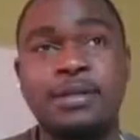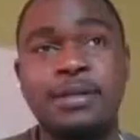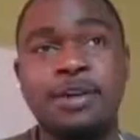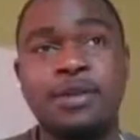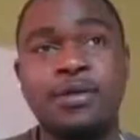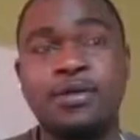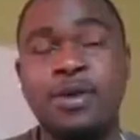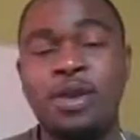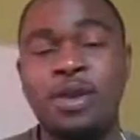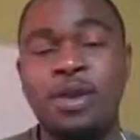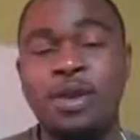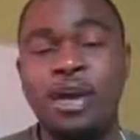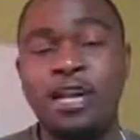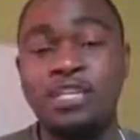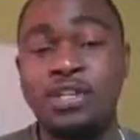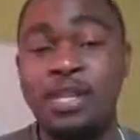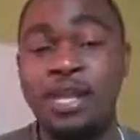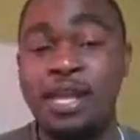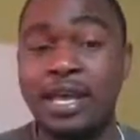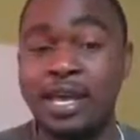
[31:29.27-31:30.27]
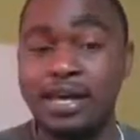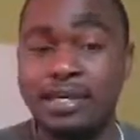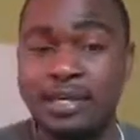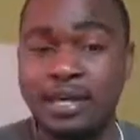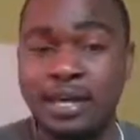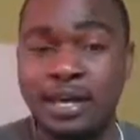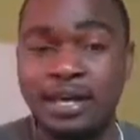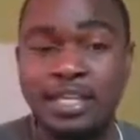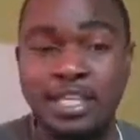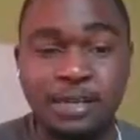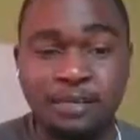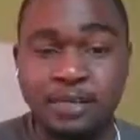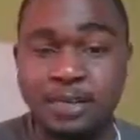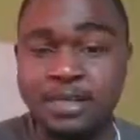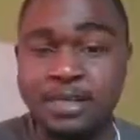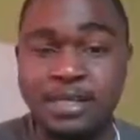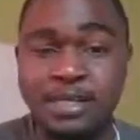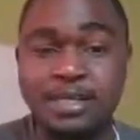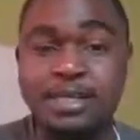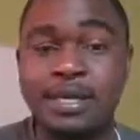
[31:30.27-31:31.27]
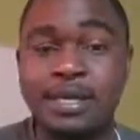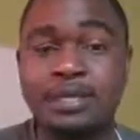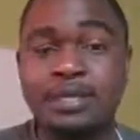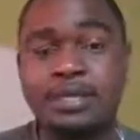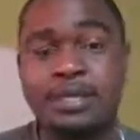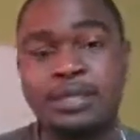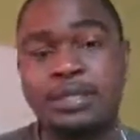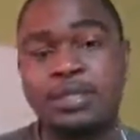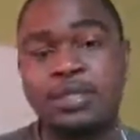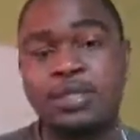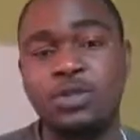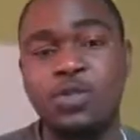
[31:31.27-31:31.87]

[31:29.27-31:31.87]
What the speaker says: we actually had 100% success